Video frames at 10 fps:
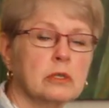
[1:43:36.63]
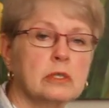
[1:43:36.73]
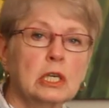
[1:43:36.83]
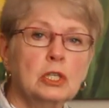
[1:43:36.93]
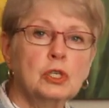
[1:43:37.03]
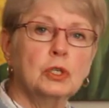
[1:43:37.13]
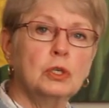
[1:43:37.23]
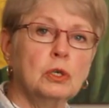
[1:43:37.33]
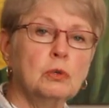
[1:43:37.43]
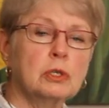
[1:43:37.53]
They
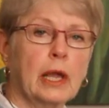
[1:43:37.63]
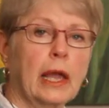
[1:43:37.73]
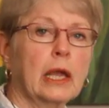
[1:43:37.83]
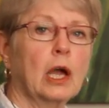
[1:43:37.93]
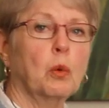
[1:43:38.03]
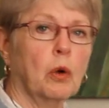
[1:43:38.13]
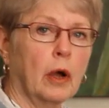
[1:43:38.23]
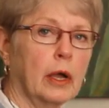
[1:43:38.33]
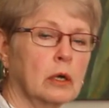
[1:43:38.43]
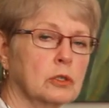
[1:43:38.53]
do take a
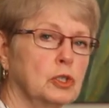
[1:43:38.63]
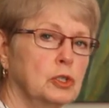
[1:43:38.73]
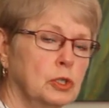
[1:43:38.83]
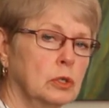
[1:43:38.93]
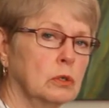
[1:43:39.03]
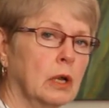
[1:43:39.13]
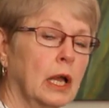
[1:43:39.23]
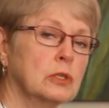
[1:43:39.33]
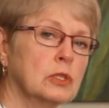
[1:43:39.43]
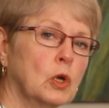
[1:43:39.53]
while to do,
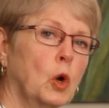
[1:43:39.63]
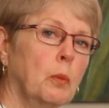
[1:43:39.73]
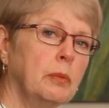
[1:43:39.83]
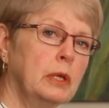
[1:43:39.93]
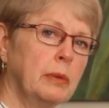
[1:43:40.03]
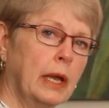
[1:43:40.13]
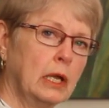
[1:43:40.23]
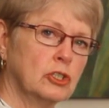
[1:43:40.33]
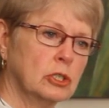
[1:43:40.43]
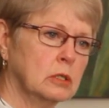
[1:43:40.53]
and so be
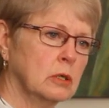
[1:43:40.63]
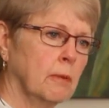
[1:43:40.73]
patient.